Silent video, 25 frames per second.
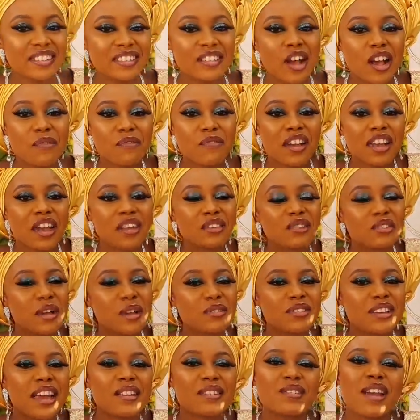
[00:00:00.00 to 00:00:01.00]
Don't forget to
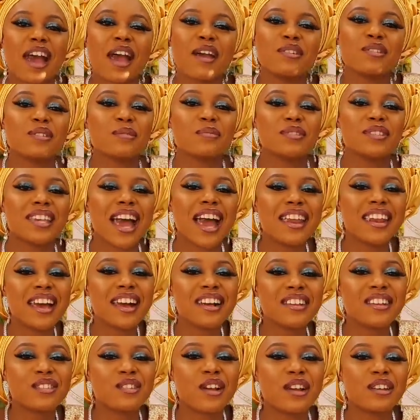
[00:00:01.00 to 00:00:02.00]
subscribe to our channel,
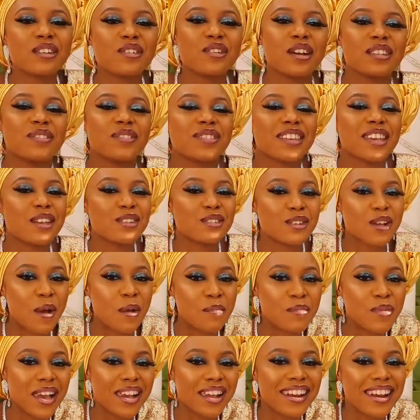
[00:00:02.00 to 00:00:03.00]
click on the notification
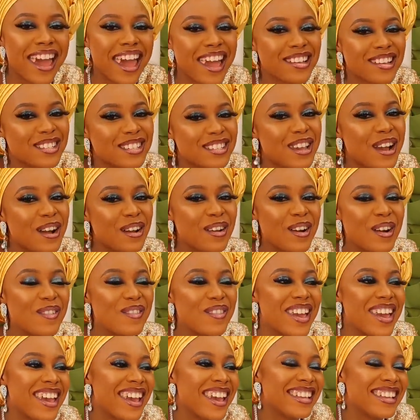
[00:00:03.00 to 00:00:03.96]
bell, like, share, comment,